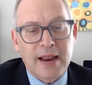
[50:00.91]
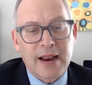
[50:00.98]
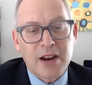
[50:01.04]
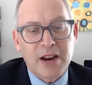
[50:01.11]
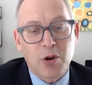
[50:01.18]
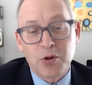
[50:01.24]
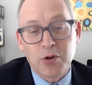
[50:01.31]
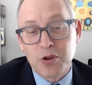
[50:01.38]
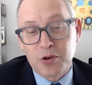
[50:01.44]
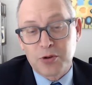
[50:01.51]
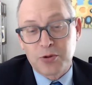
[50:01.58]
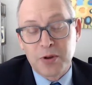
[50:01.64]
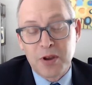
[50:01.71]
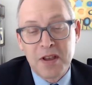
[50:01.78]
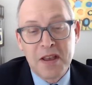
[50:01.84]
And I know
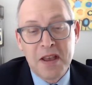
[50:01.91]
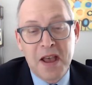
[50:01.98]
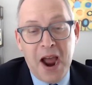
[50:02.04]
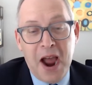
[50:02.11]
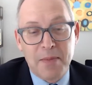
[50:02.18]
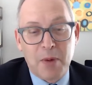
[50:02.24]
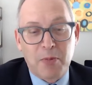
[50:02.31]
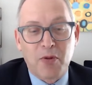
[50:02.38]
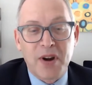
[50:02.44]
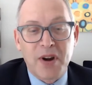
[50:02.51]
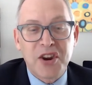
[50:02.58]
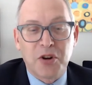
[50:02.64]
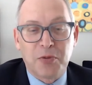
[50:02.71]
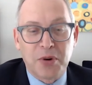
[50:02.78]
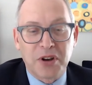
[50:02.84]
I remember
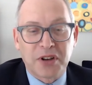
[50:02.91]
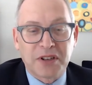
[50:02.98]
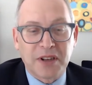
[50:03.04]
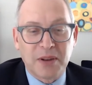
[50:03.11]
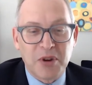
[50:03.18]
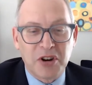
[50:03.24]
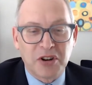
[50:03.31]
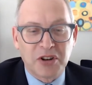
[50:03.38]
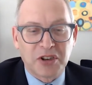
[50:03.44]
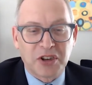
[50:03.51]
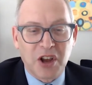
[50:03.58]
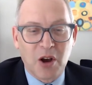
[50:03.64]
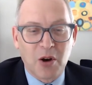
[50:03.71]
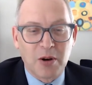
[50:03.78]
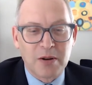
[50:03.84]
reading your book some years
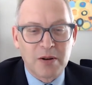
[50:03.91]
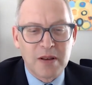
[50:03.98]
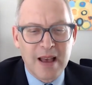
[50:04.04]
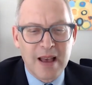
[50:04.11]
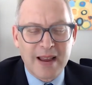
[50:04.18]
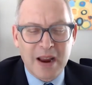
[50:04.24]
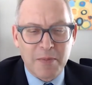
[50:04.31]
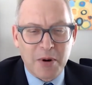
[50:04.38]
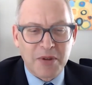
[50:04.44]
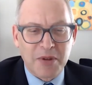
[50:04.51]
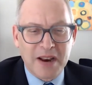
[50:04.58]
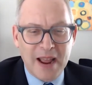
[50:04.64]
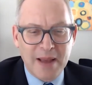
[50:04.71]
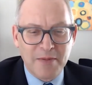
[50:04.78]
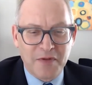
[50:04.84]
ago, can't remember the
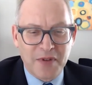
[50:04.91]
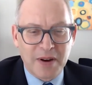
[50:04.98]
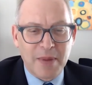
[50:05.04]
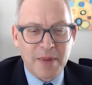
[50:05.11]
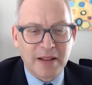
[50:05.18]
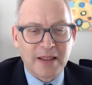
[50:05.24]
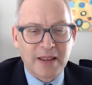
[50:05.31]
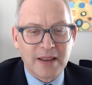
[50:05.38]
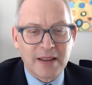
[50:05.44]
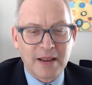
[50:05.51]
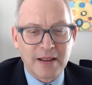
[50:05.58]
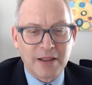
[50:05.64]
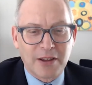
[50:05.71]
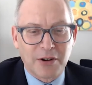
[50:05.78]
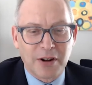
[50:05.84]
name of it, about the
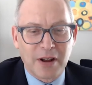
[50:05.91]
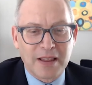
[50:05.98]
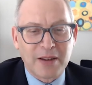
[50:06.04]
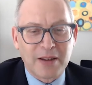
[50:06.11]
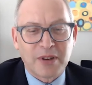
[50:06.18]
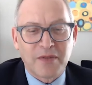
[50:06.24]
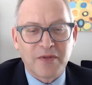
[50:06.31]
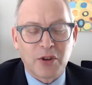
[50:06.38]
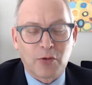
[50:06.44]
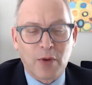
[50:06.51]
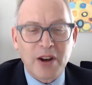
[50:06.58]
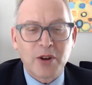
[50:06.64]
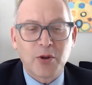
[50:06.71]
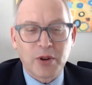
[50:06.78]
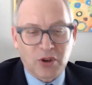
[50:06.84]
I think it was even the
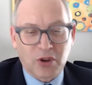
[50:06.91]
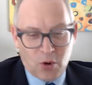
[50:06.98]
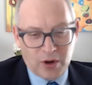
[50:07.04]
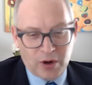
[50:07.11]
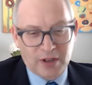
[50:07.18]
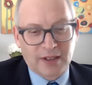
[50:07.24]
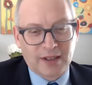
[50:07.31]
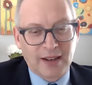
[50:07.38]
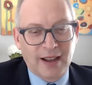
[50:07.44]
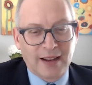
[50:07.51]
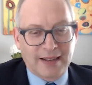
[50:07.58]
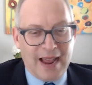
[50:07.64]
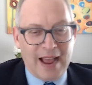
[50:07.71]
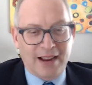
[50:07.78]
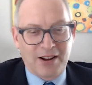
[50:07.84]
Rehnquist court's
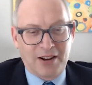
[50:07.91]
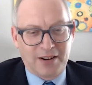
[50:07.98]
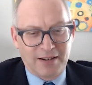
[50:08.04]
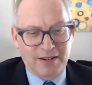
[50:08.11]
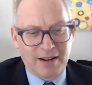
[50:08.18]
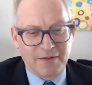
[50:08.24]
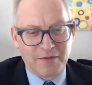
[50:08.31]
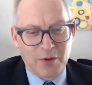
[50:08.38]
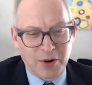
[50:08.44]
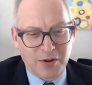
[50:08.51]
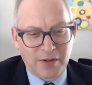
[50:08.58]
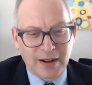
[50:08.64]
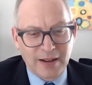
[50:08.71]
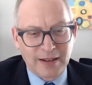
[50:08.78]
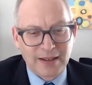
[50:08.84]
attack on voting
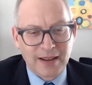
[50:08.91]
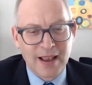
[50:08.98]
rights.